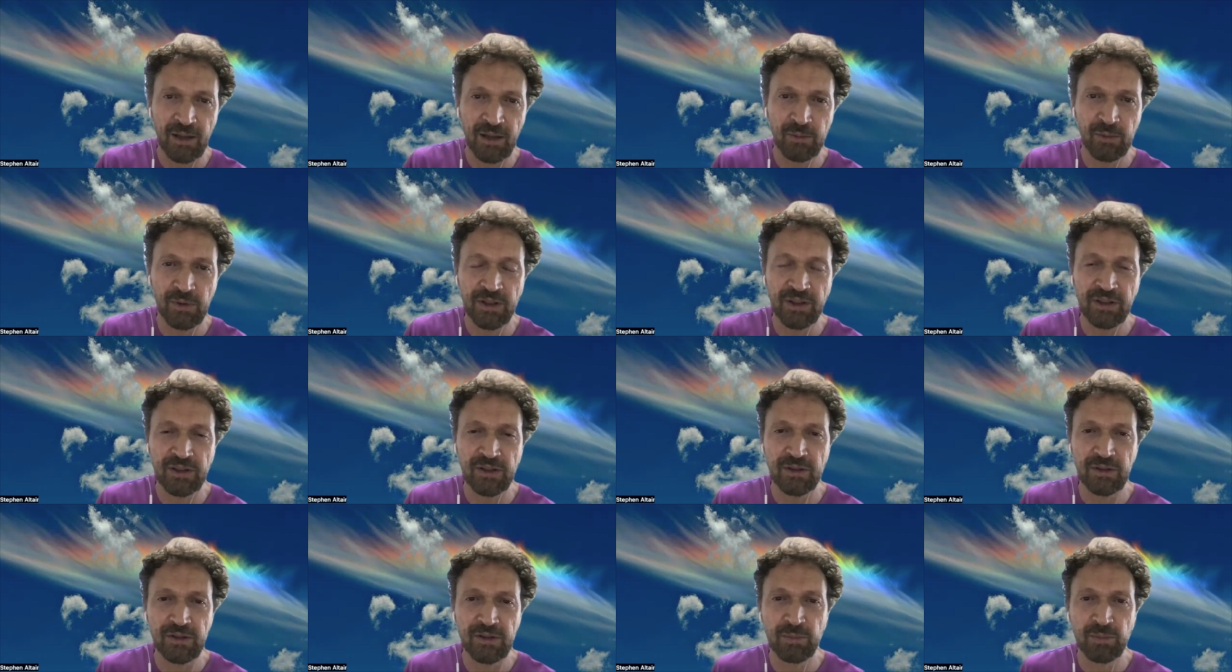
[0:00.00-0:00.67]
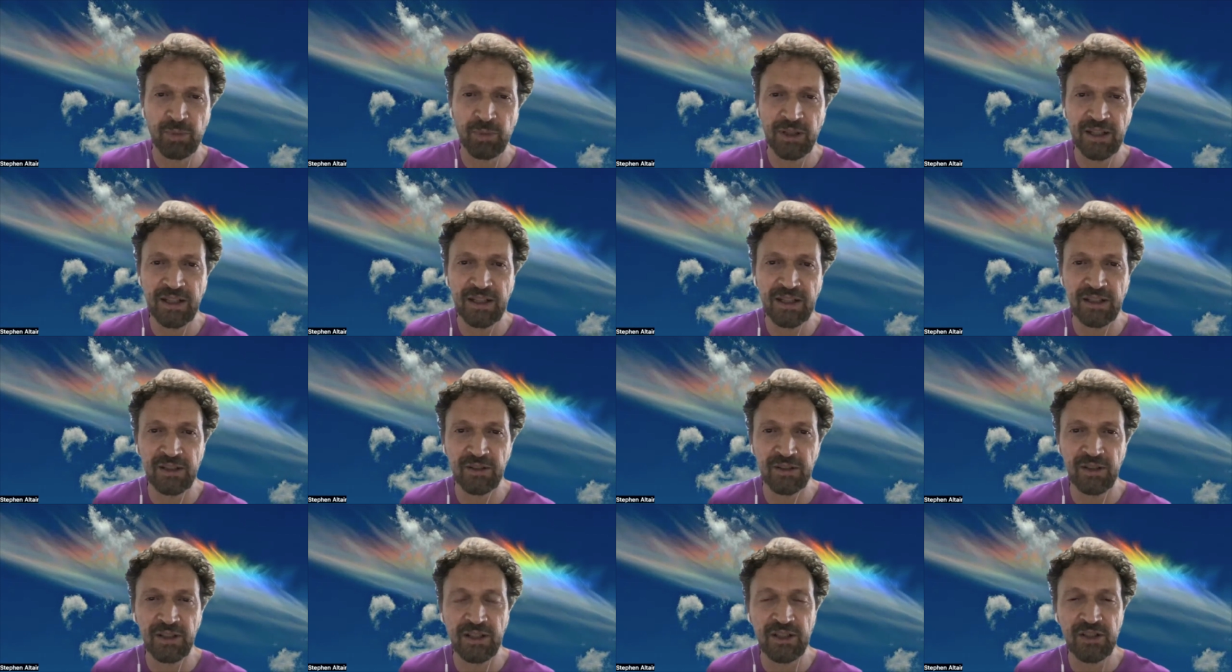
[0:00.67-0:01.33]
whether you're depleting
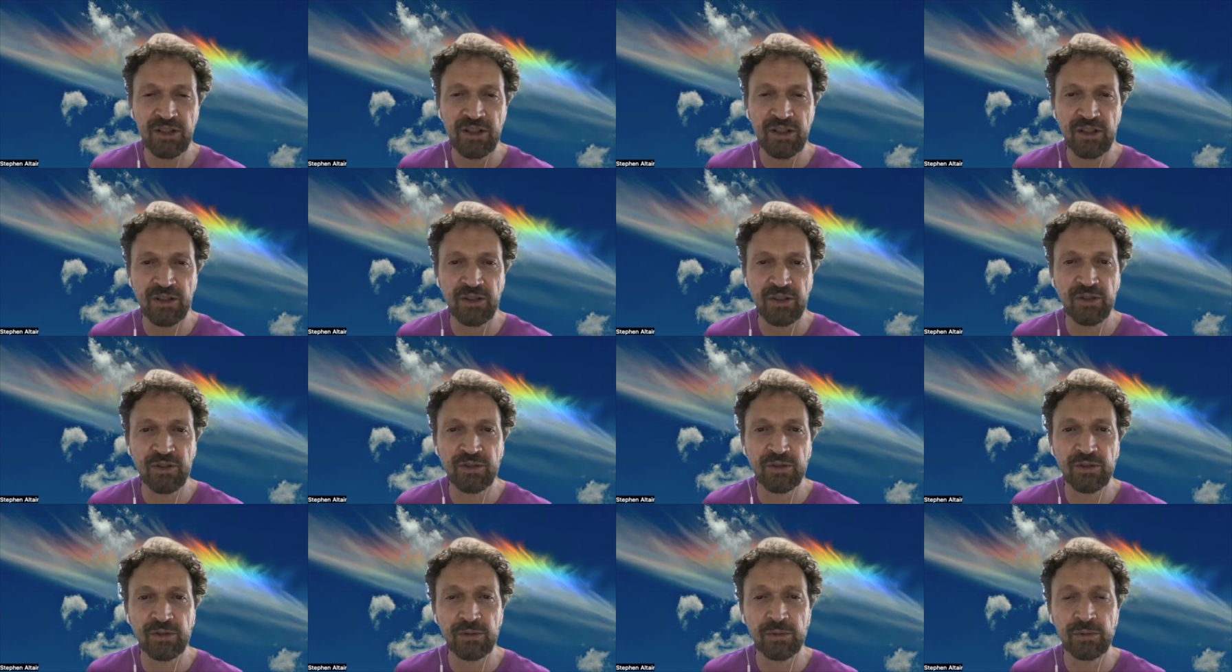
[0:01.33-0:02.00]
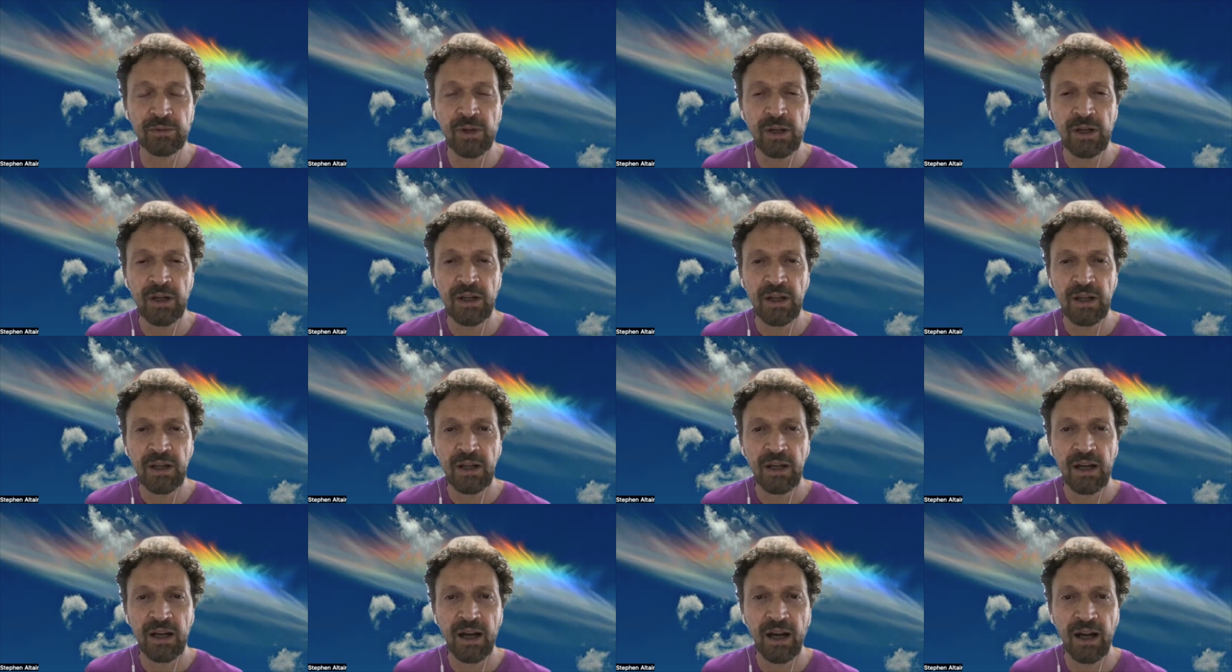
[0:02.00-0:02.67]
your energy through
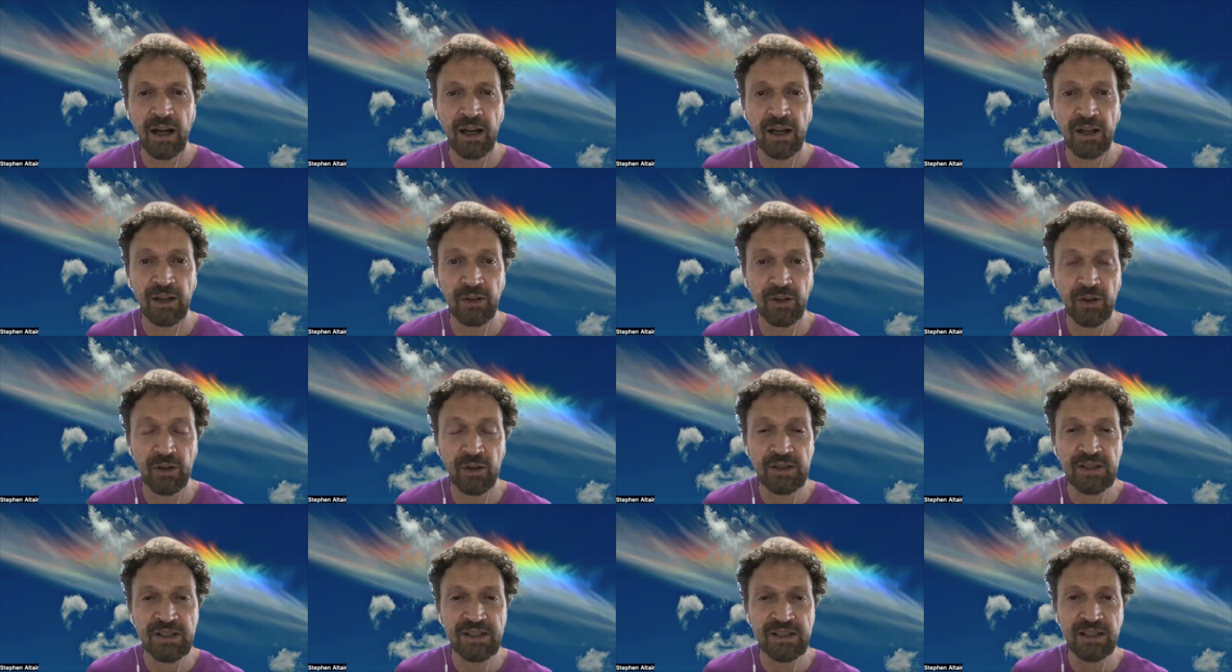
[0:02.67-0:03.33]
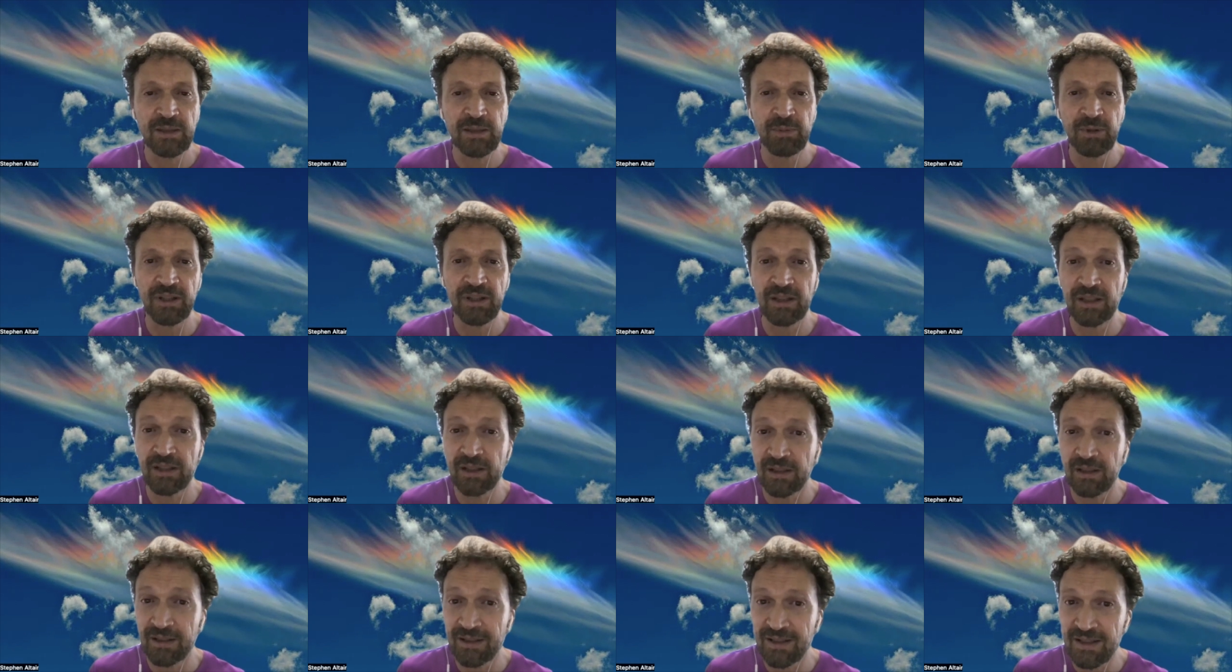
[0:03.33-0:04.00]
not sleeping.
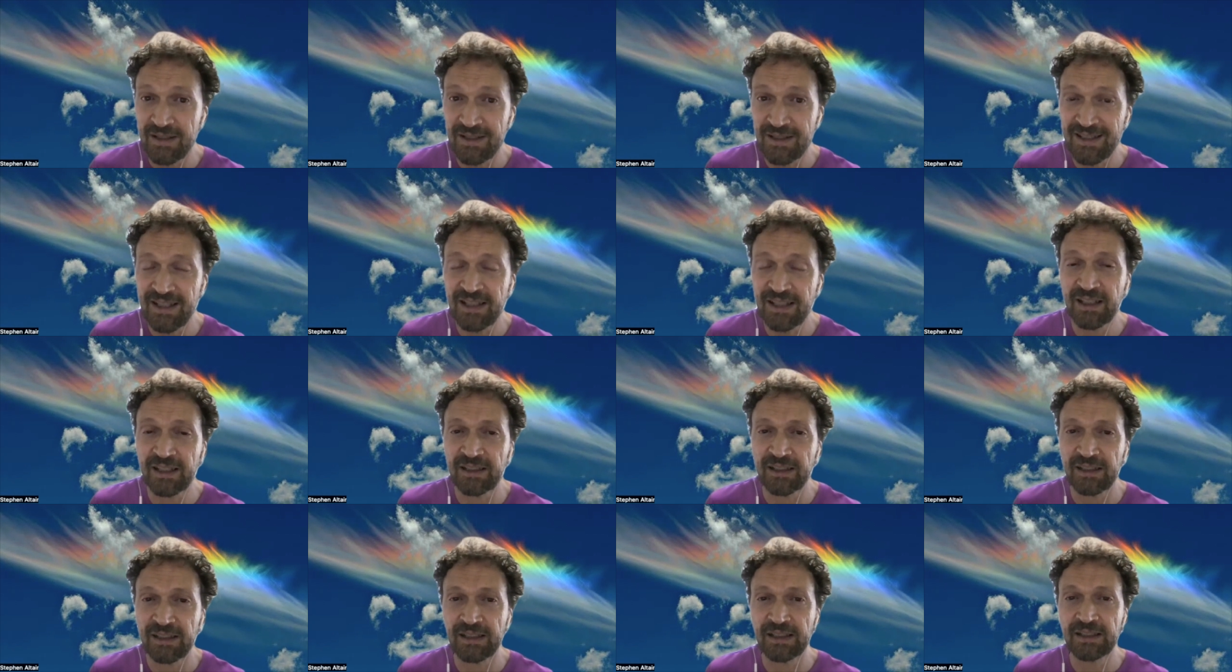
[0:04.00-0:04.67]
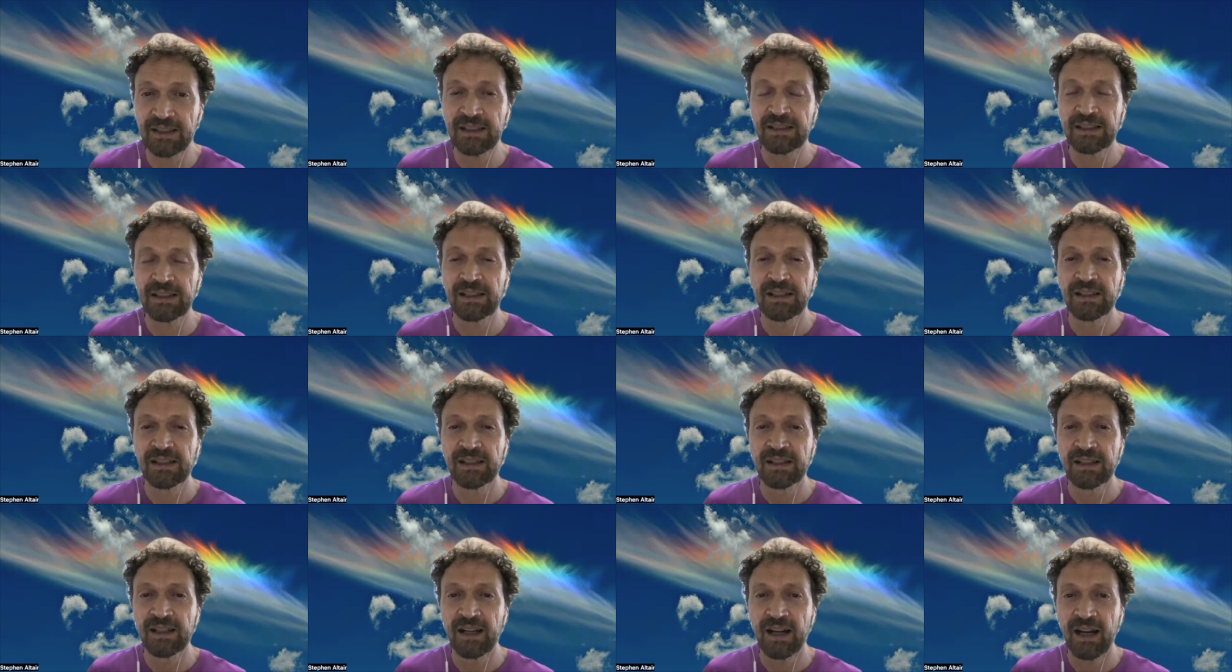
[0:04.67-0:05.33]
Then secondly,
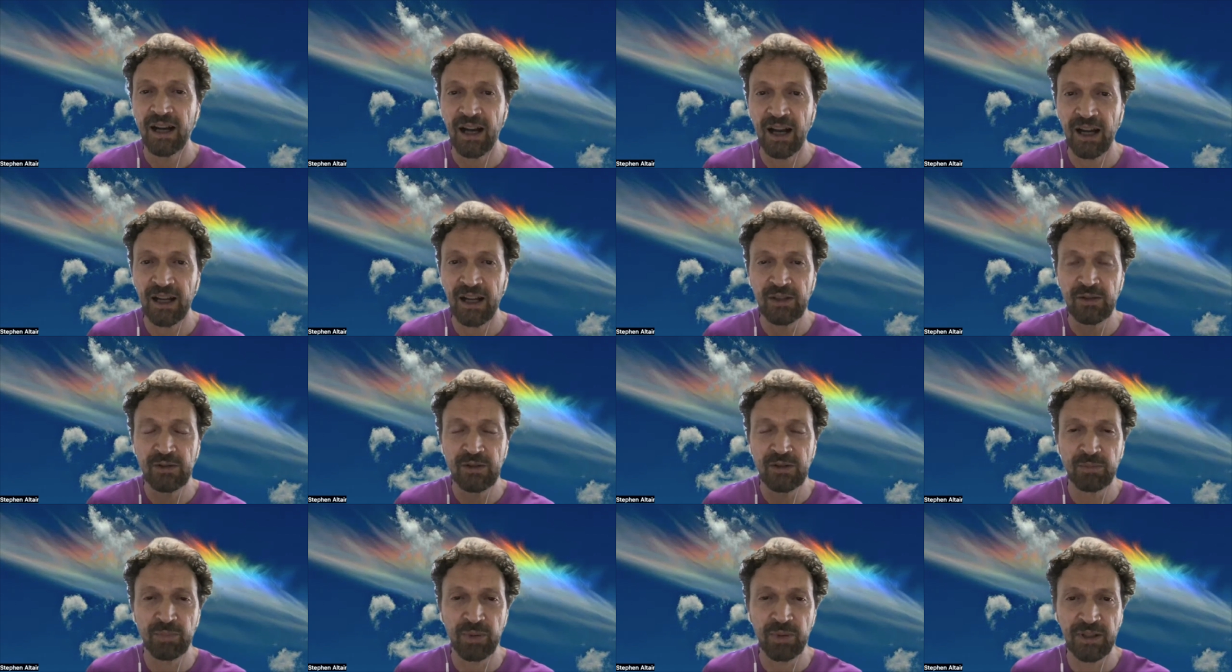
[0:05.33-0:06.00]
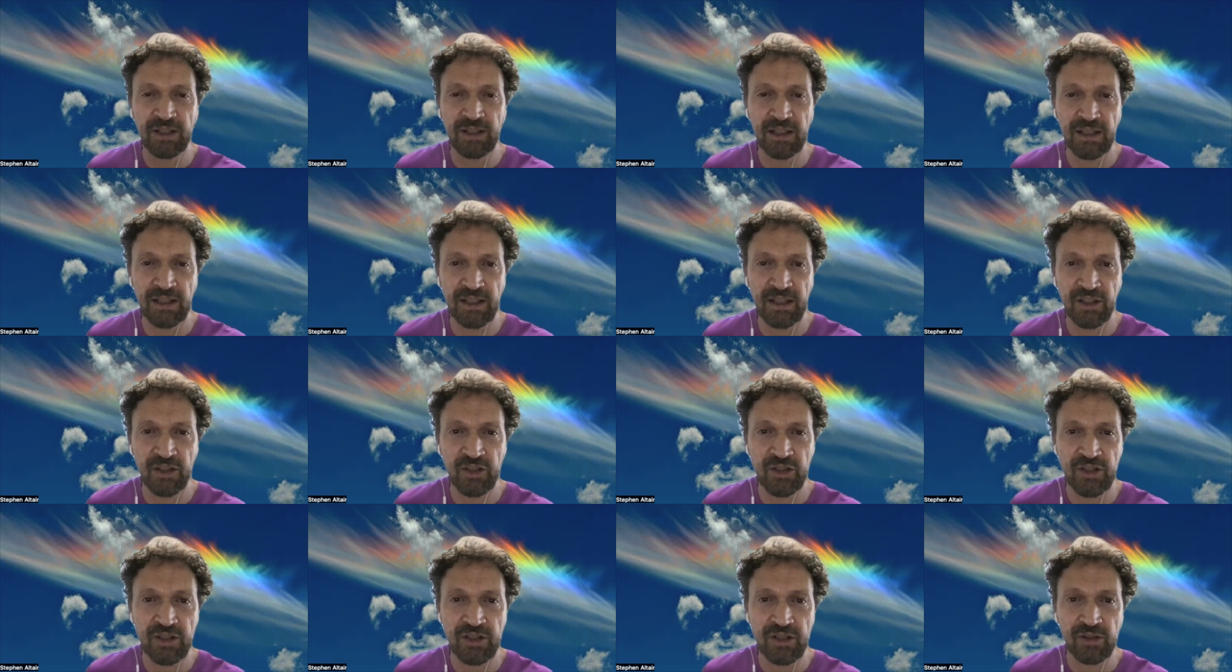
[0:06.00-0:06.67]
are you depleting
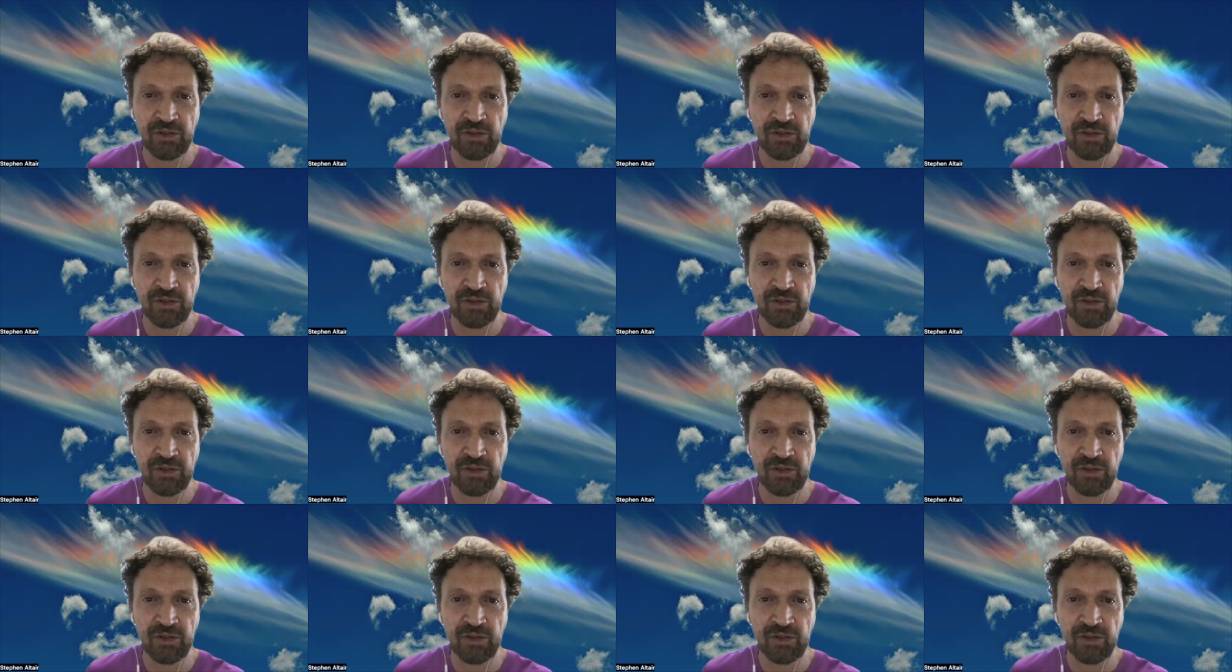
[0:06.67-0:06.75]
energy